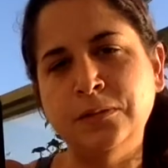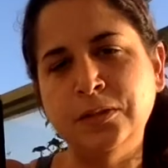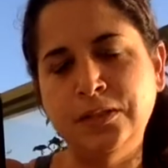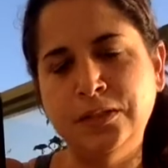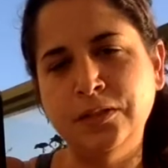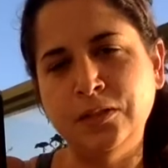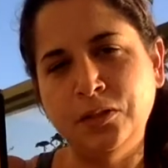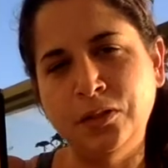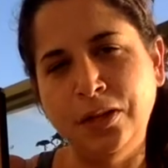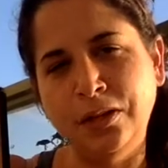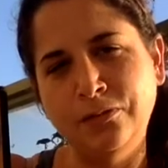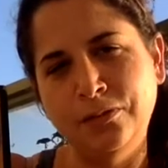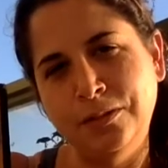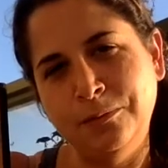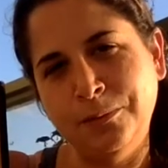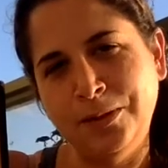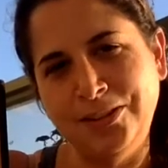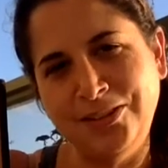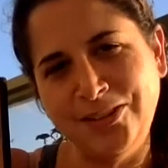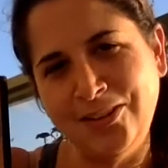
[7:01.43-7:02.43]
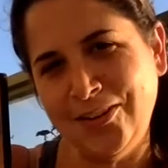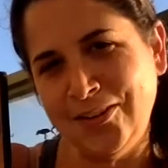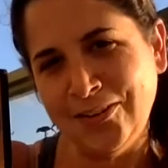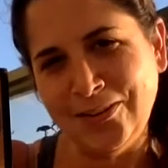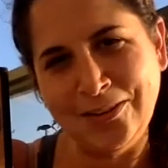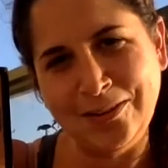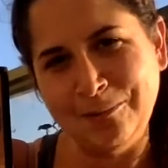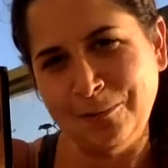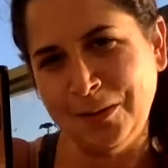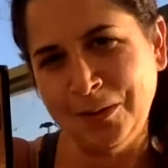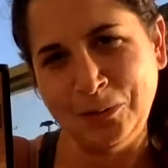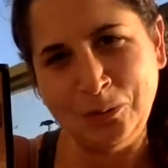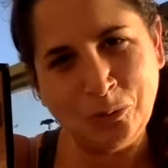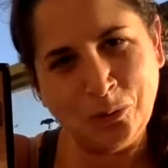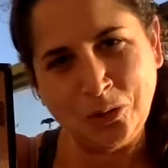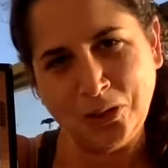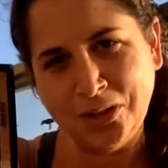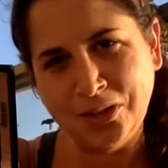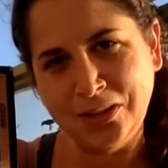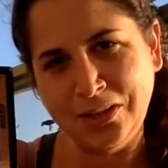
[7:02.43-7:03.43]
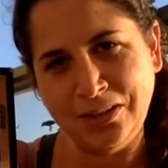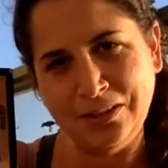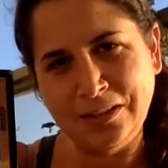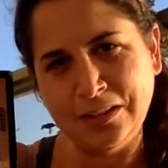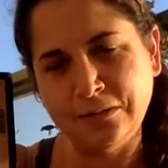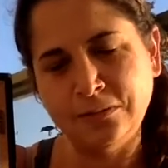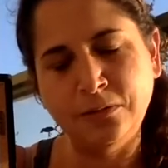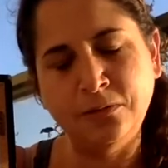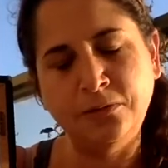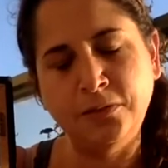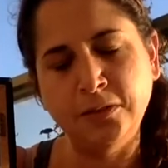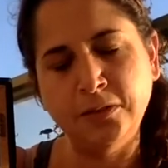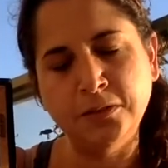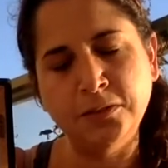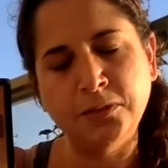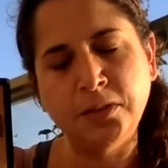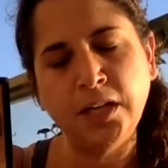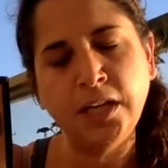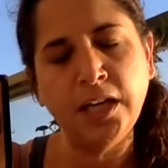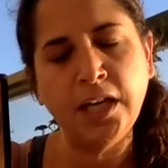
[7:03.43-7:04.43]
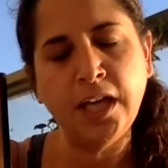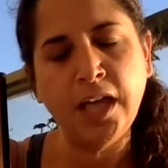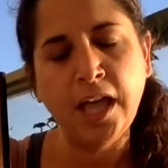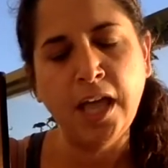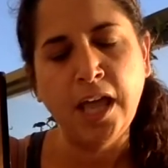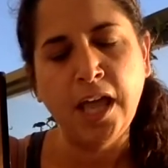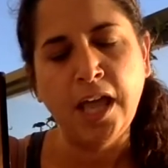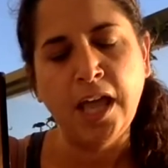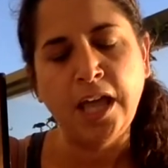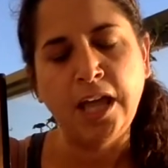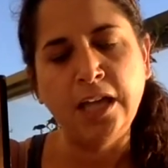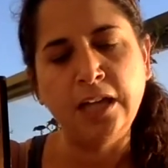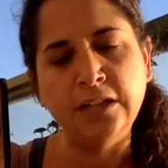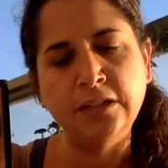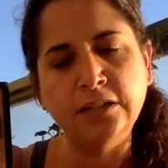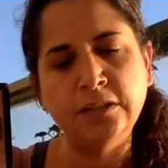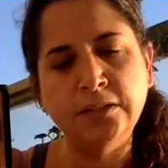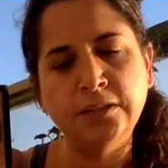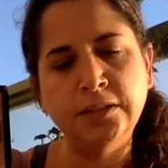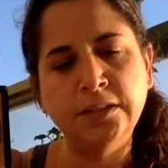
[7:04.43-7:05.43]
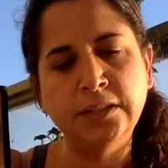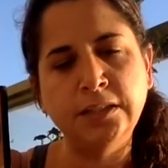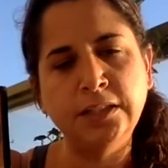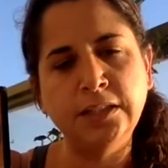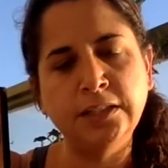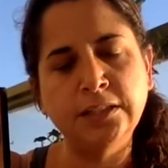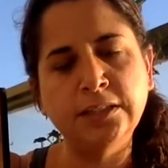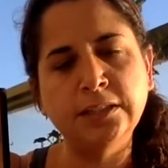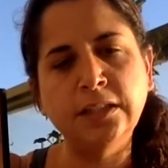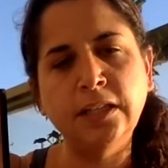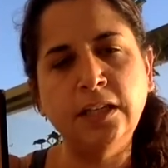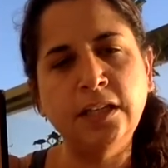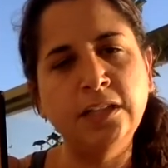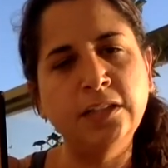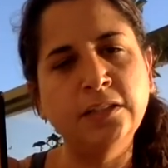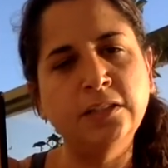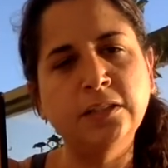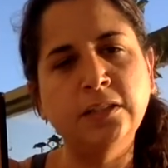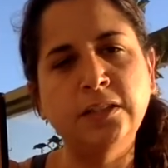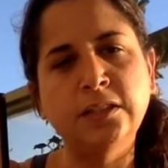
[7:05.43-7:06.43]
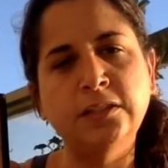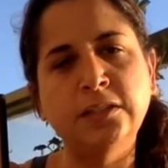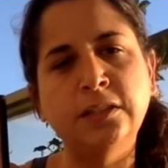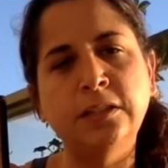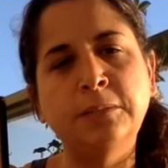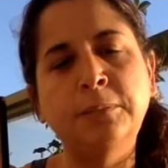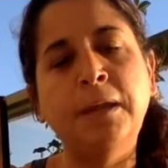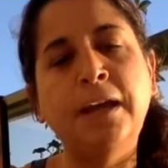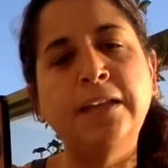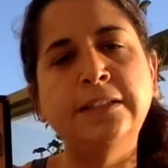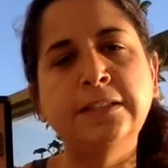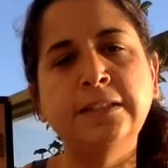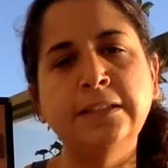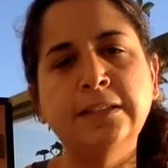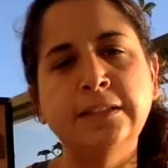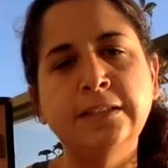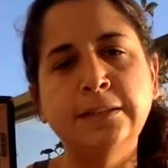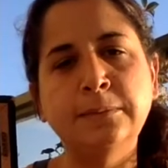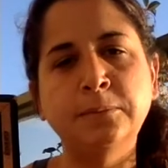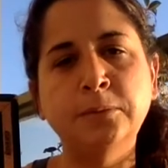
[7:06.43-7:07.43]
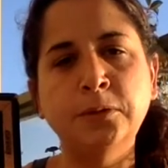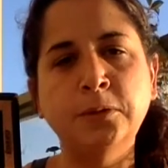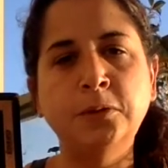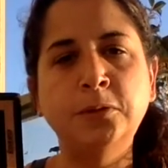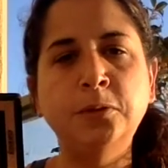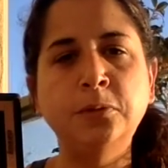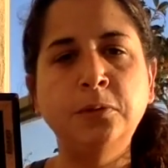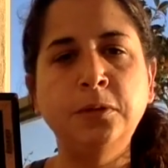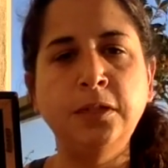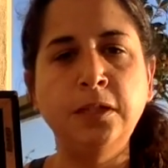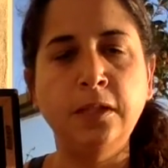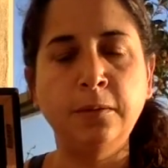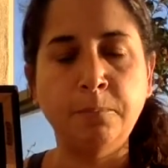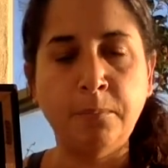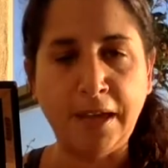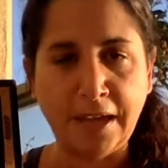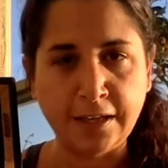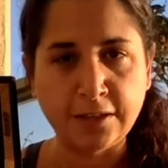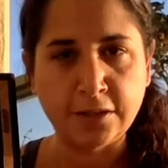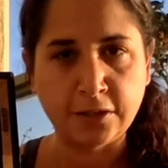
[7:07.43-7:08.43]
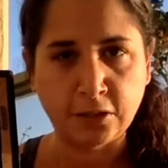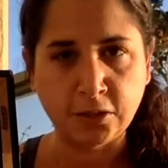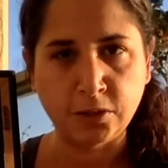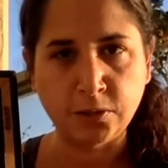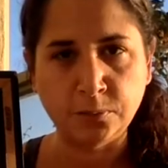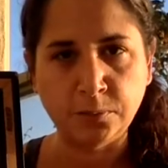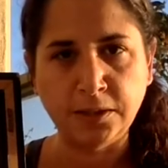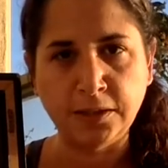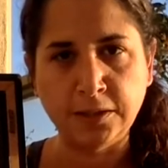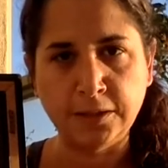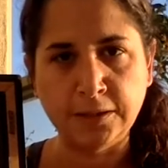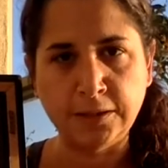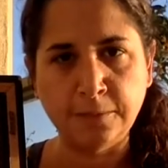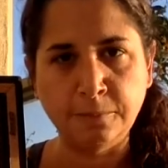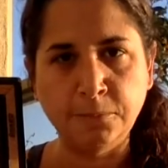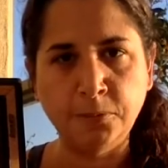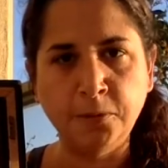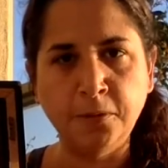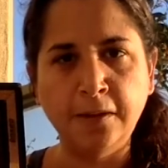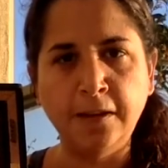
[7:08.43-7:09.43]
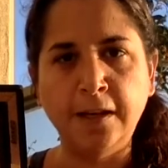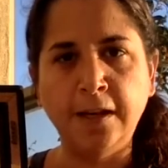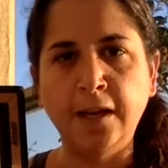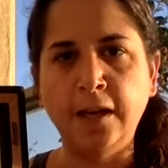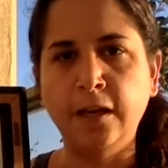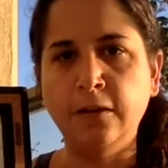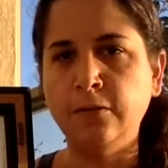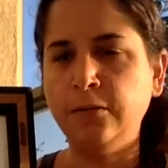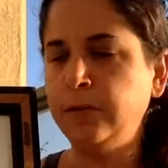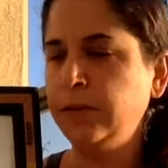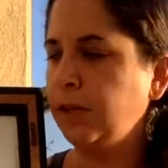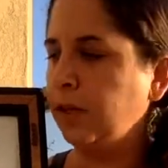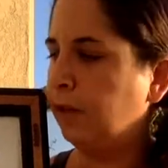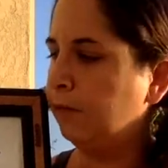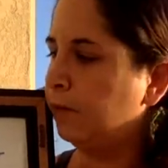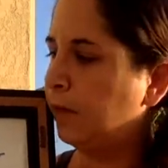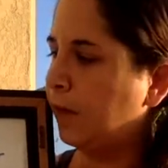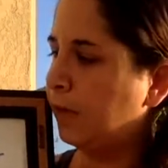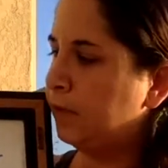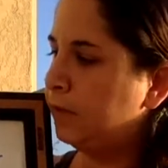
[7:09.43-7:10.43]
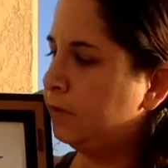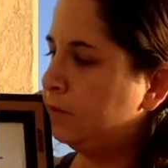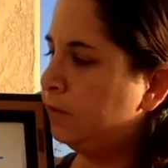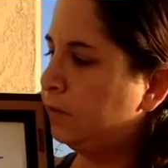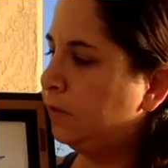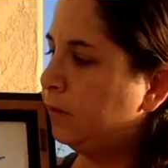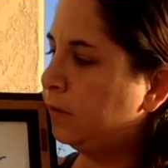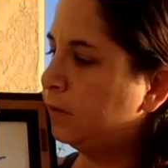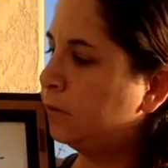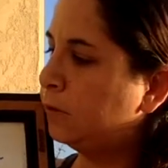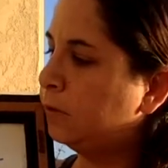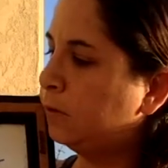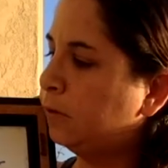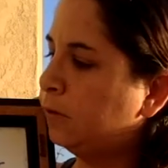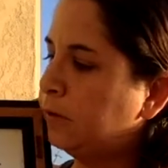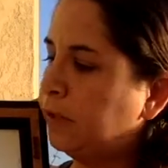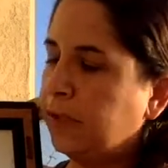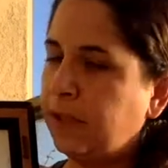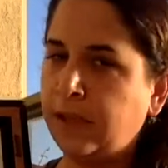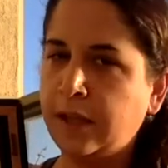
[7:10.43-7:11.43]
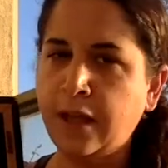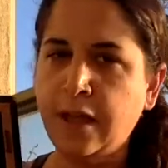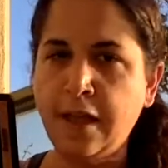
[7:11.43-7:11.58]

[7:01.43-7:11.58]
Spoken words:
what's engraved in my tongue, in my aura, and that's what feels right. And so it's not until I started passing this symbol of tuning masters with this symbol that I really have gone into this whole, like,